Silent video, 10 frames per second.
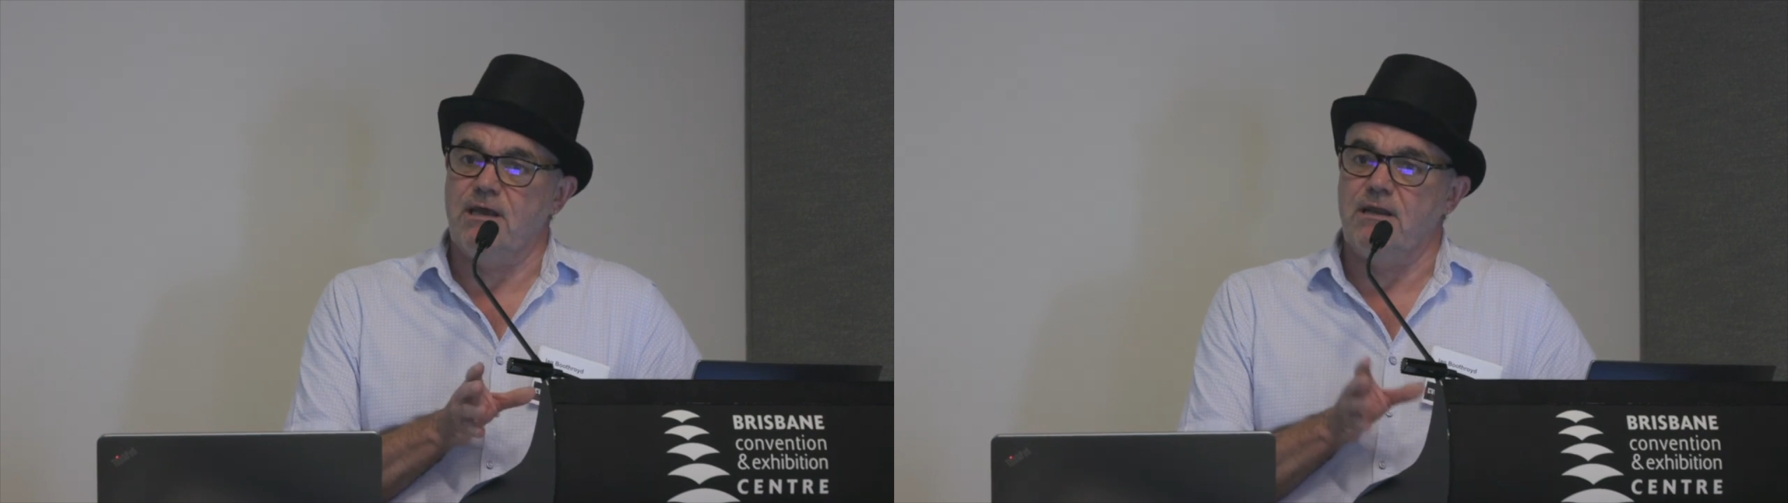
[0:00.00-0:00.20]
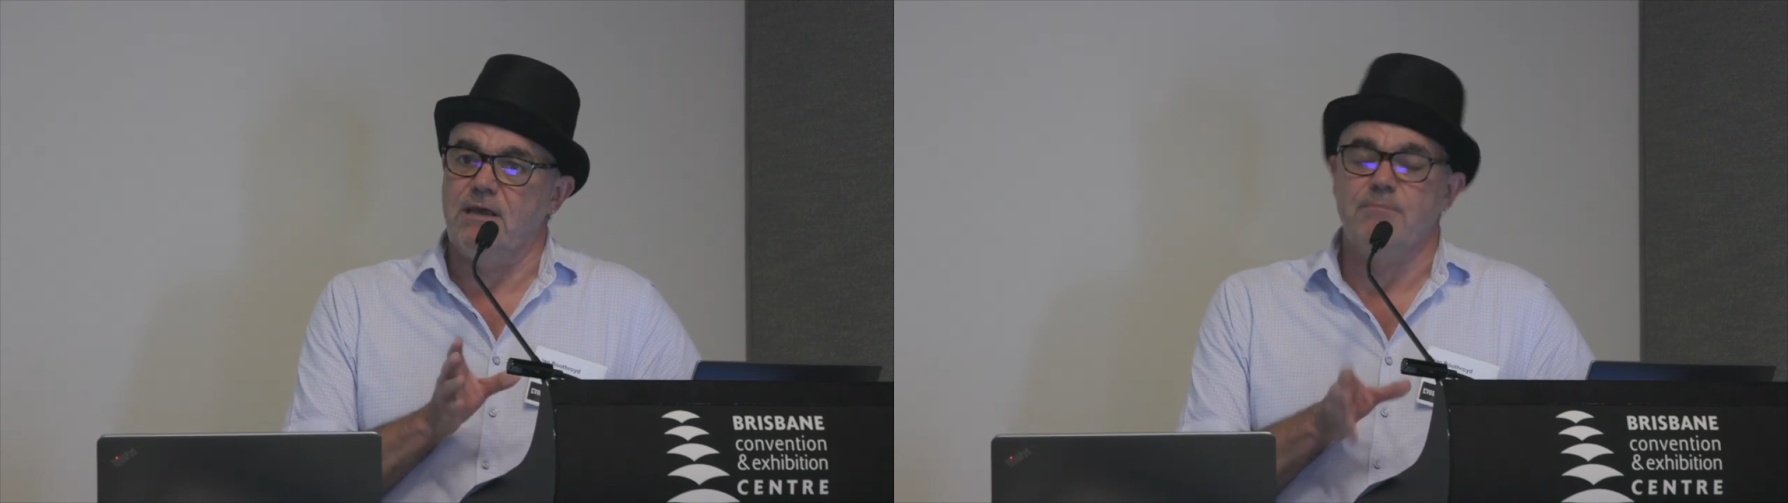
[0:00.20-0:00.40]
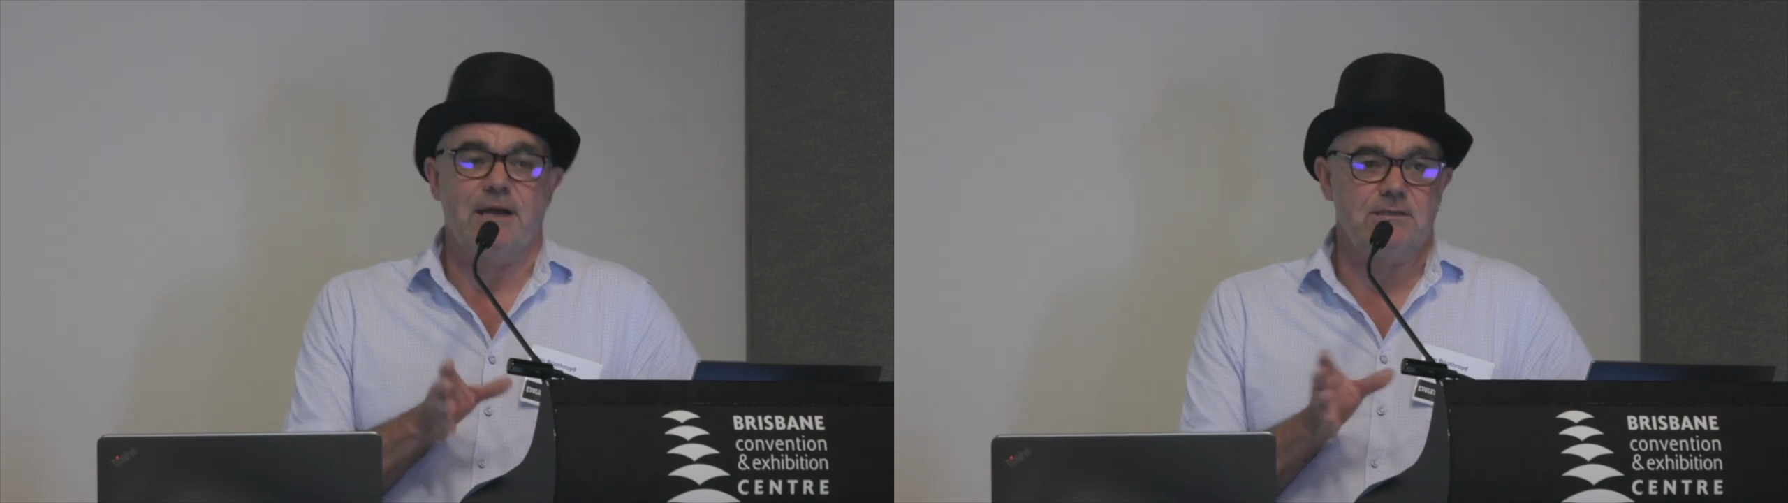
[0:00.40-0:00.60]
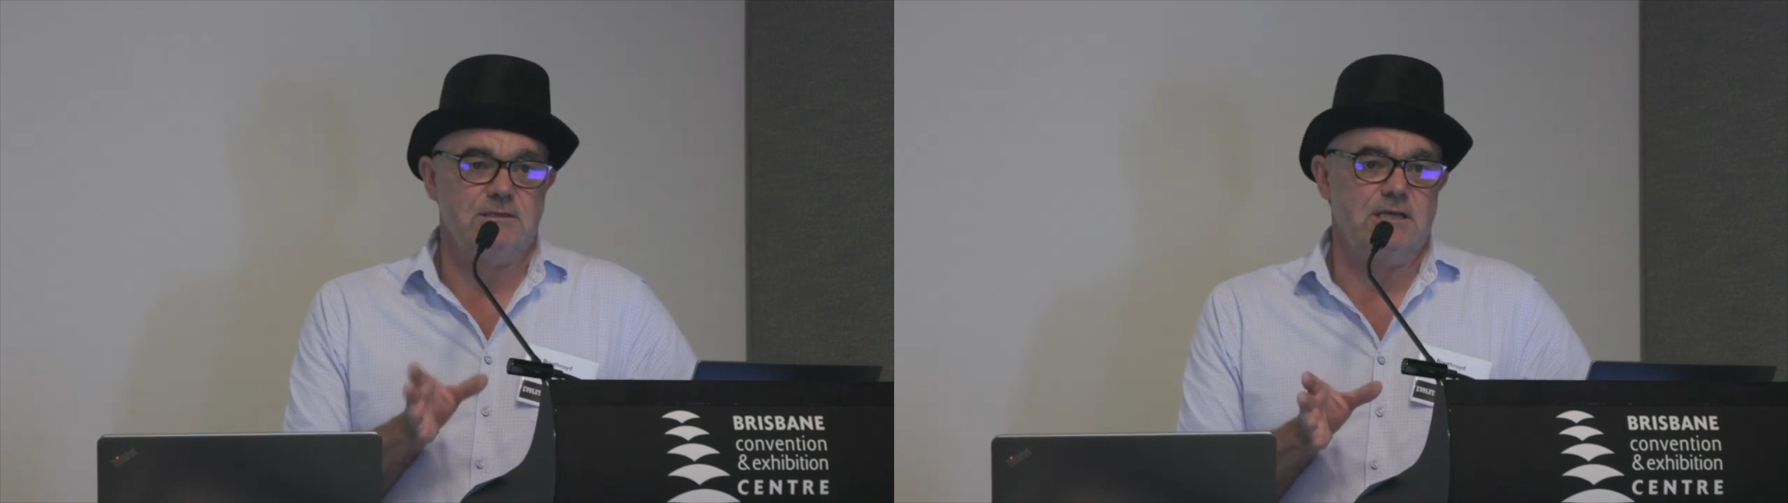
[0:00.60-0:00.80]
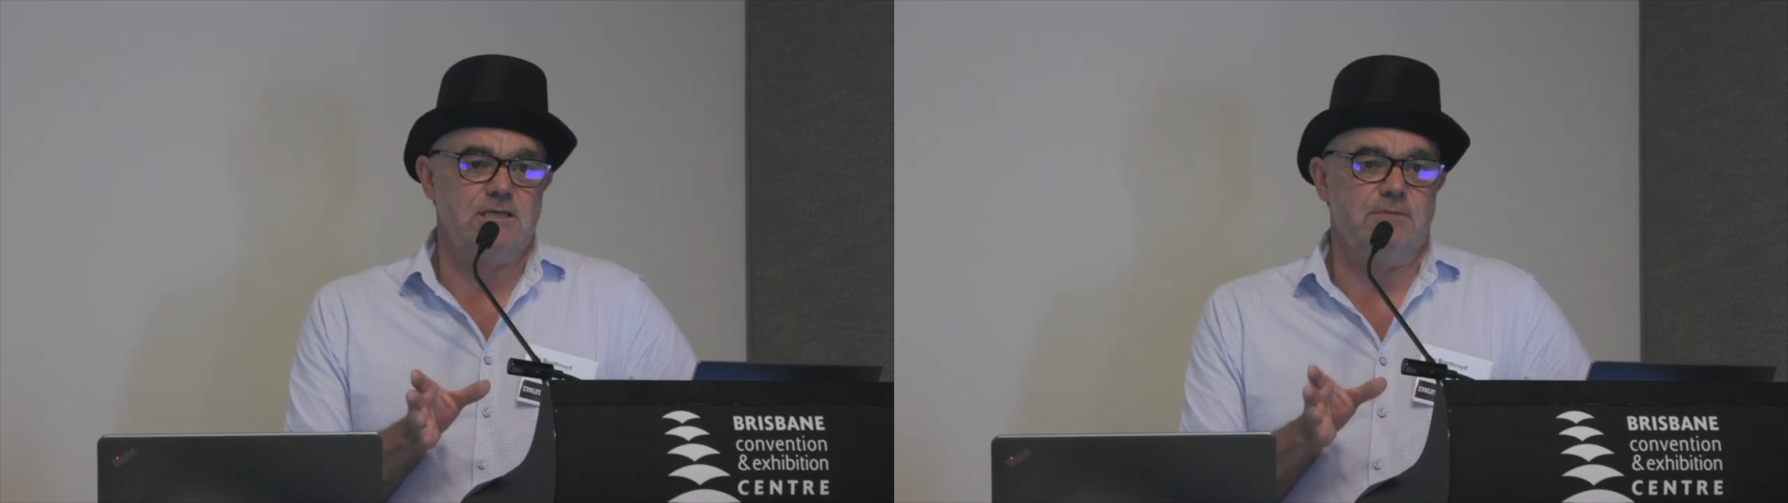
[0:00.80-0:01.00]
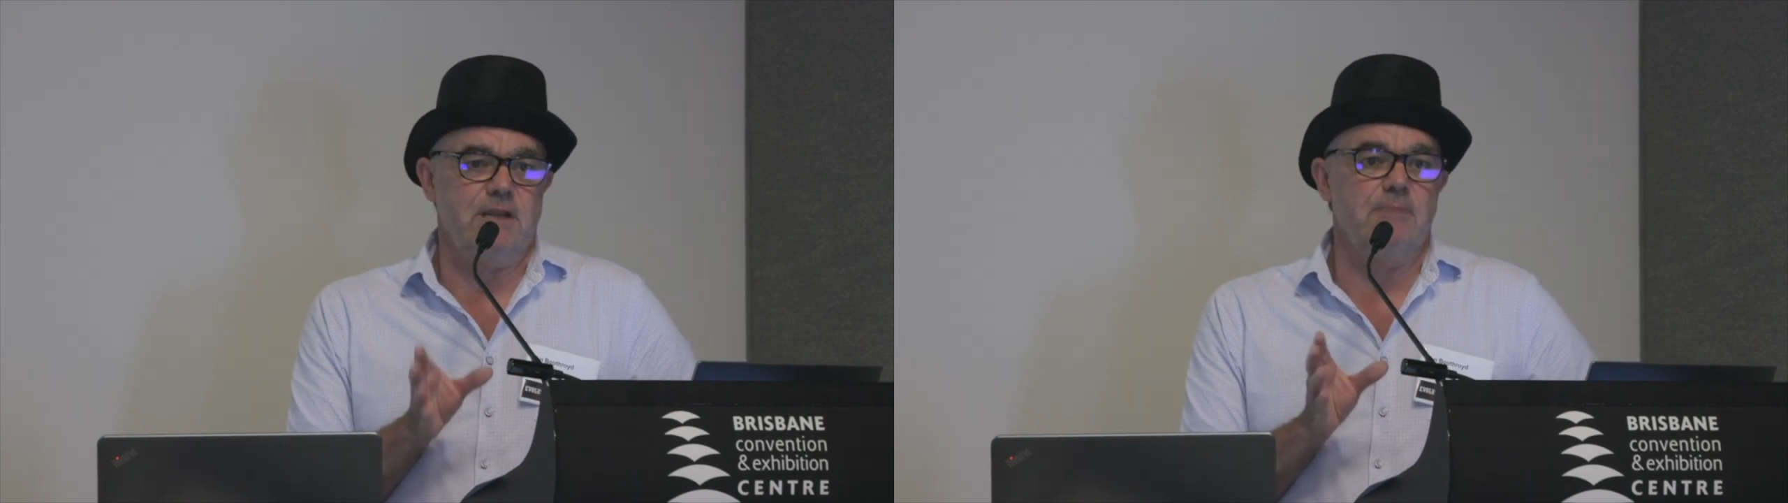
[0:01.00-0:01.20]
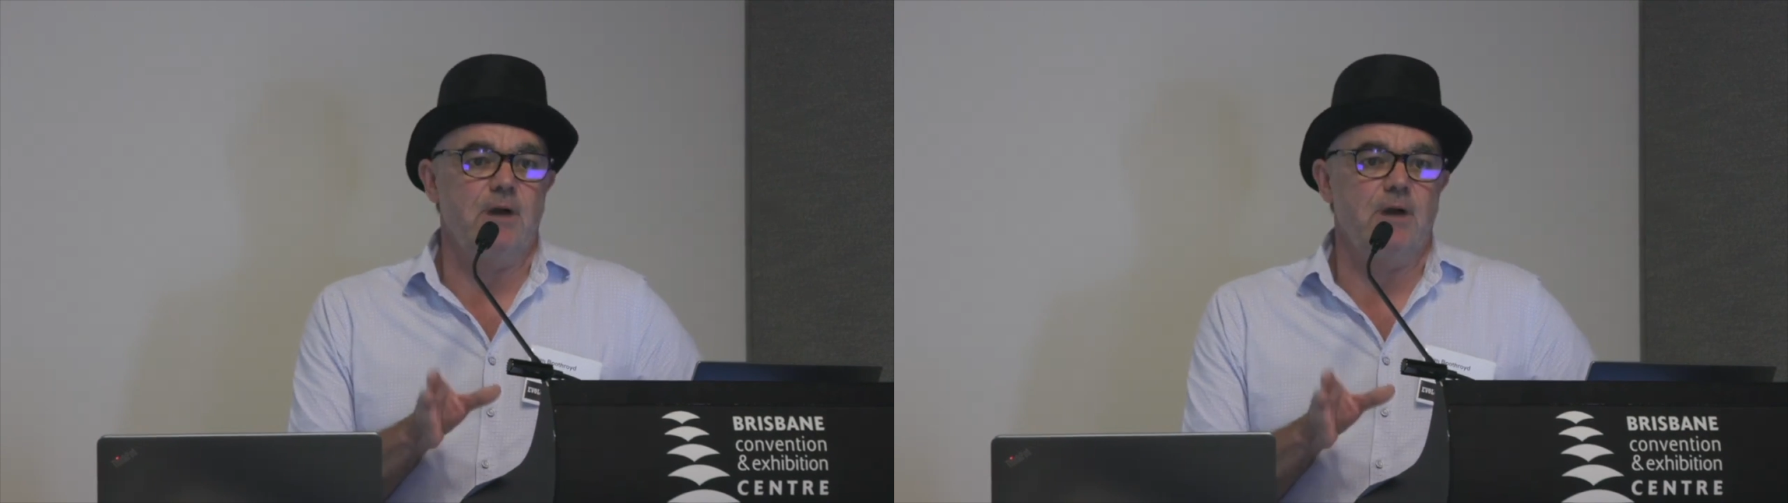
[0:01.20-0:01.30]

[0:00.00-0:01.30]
in impact assessment